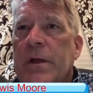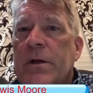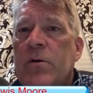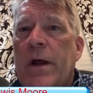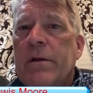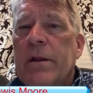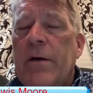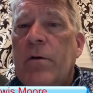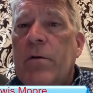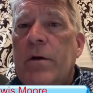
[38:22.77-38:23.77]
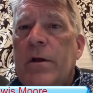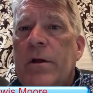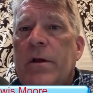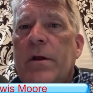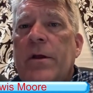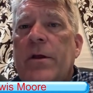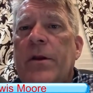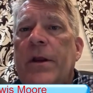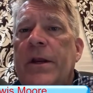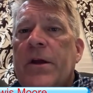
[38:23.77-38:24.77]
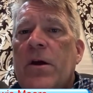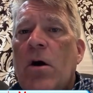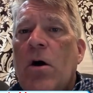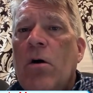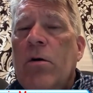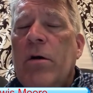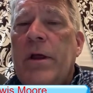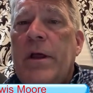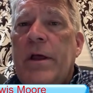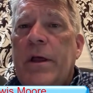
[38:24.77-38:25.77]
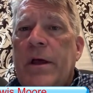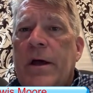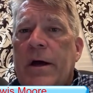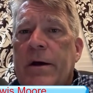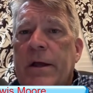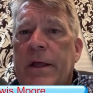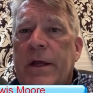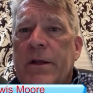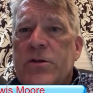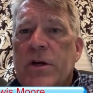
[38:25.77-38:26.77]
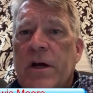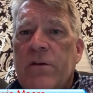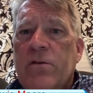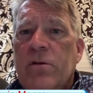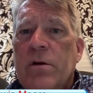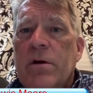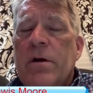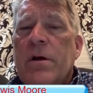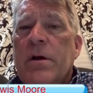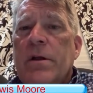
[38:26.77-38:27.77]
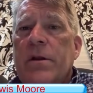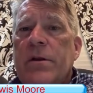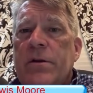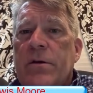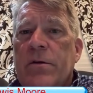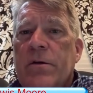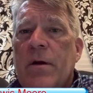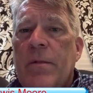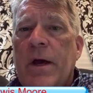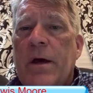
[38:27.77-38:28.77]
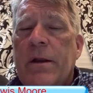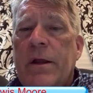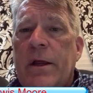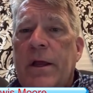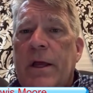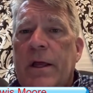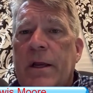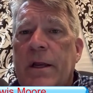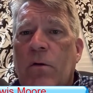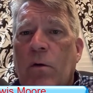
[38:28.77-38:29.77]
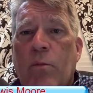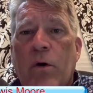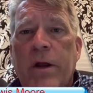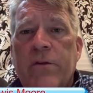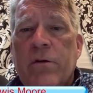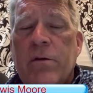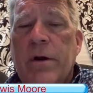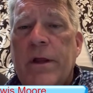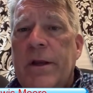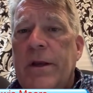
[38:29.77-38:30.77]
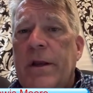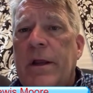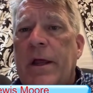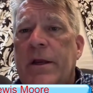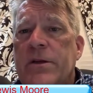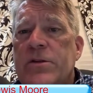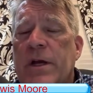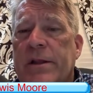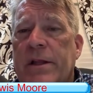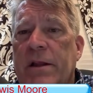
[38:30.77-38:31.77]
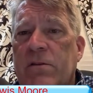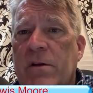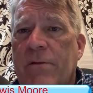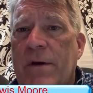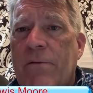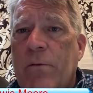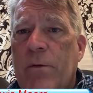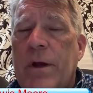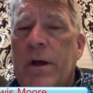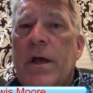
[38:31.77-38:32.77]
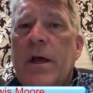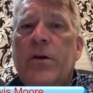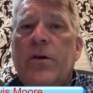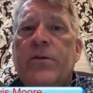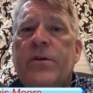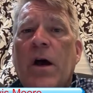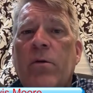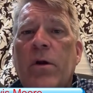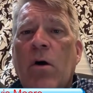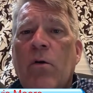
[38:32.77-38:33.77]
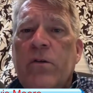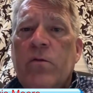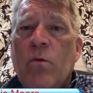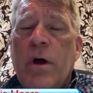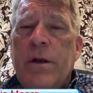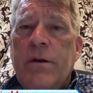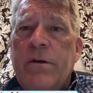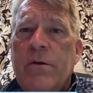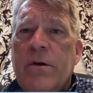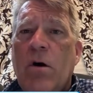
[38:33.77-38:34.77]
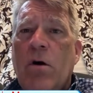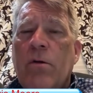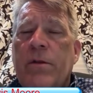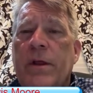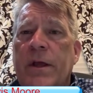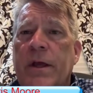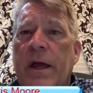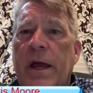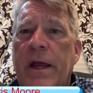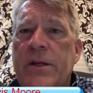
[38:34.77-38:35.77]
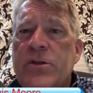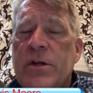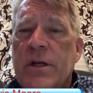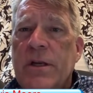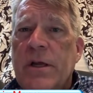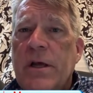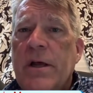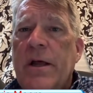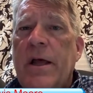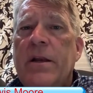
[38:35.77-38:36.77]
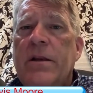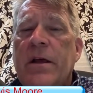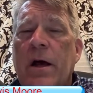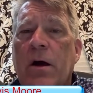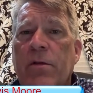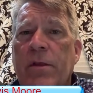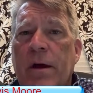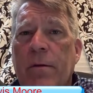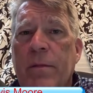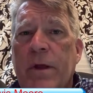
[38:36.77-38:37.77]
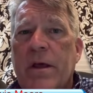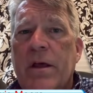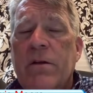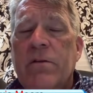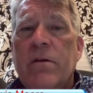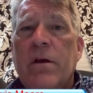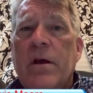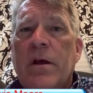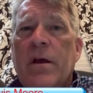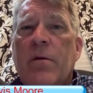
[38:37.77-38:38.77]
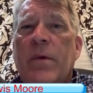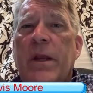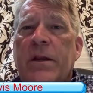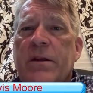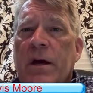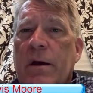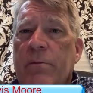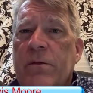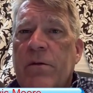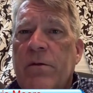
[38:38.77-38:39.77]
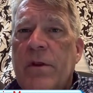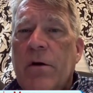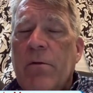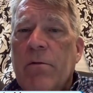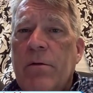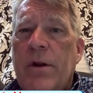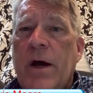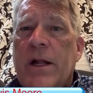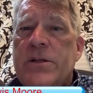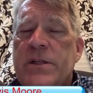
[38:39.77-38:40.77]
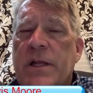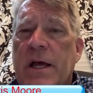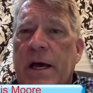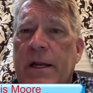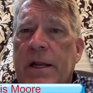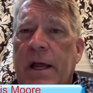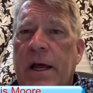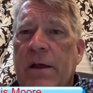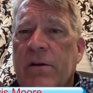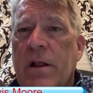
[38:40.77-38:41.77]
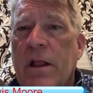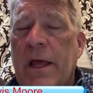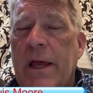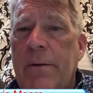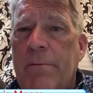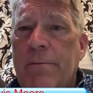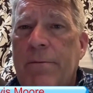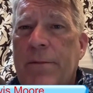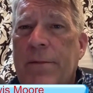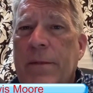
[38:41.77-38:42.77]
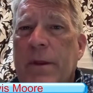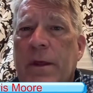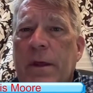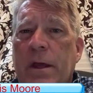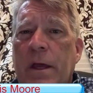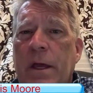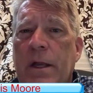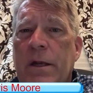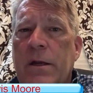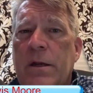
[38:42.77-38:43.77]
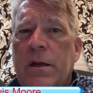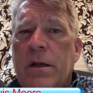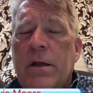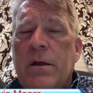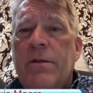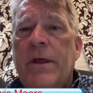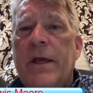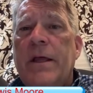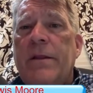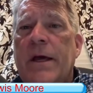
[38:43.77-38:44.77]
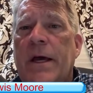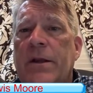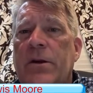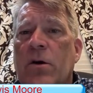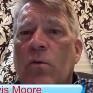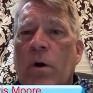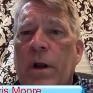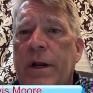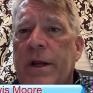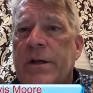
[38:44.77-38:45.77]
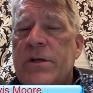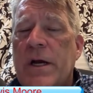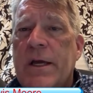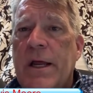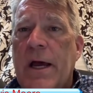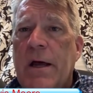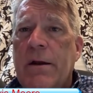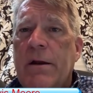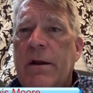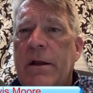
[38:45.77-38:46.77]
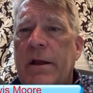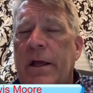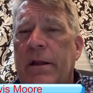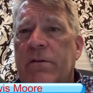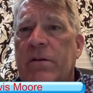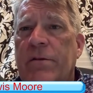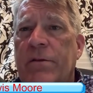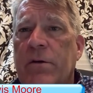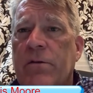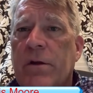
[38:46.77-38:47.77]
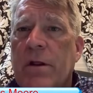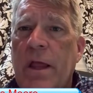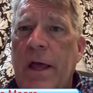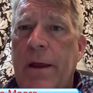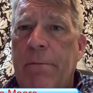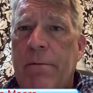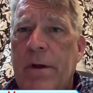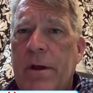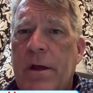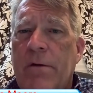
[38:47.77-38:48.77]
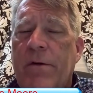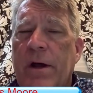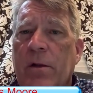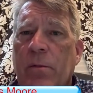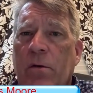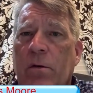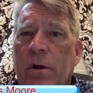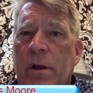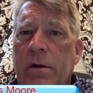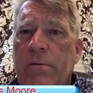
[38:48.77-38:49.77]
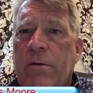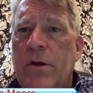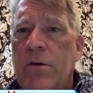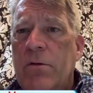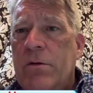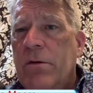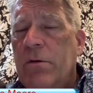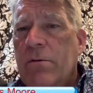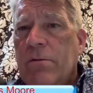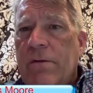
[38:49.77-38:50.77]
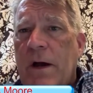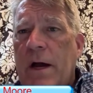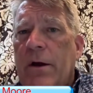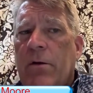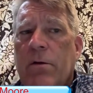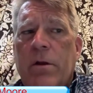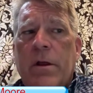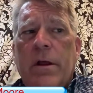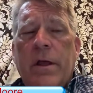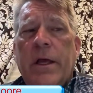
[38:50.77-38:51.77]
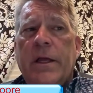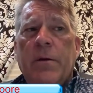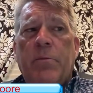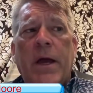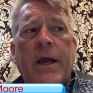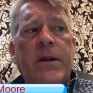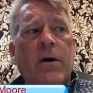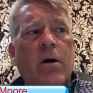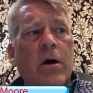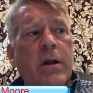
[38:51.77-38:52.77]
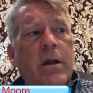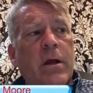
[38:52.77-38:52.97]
ground level, you need to call an adjuster to come out or appraiser and check that stuff out for you. You don't always want to call the agent and tell them, because many times they'll notch that as a claim, and thinking that you're wanting to check it out and see if there's a claim available for you to file and get paid on.